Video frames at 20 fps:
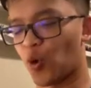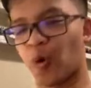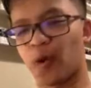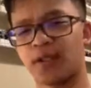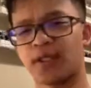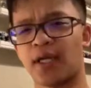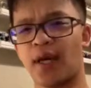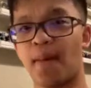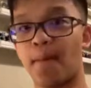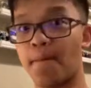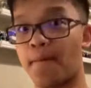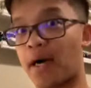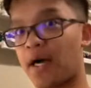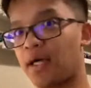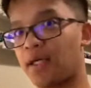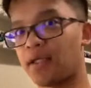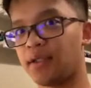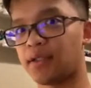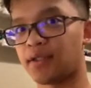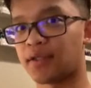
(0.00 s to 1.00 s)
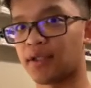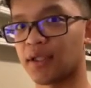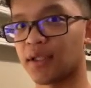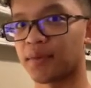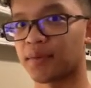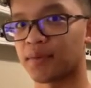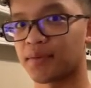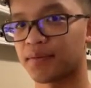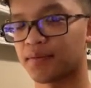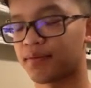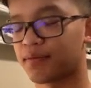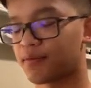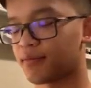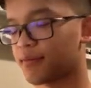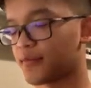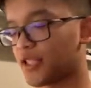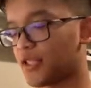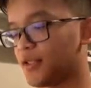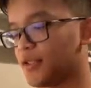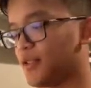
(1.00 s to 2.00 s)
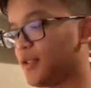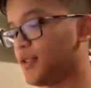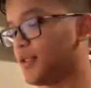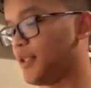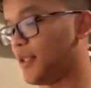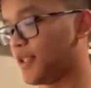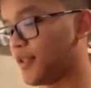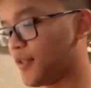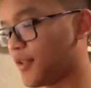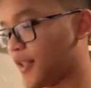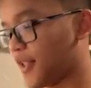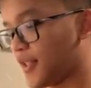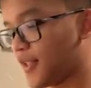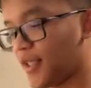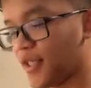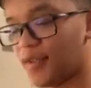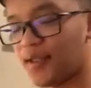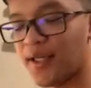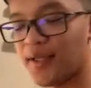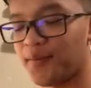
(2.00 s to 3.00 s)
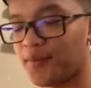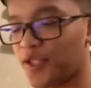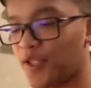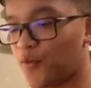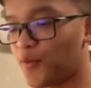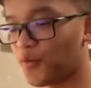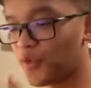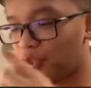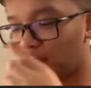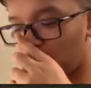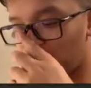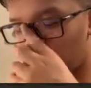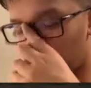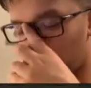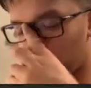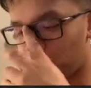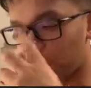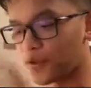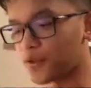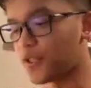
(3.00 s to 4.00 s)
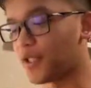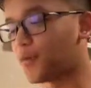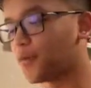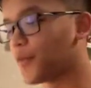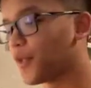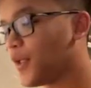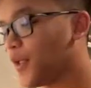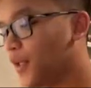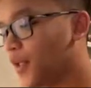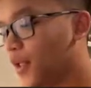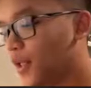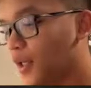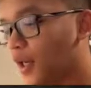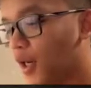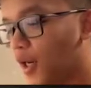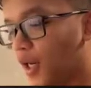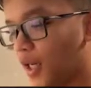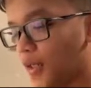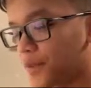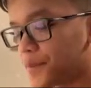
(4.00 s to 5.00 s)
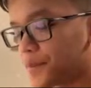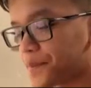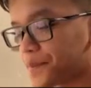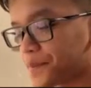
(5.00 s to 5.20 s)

is it a mind slip? Yeah, okay, I'm done with the corny jokes now. All right,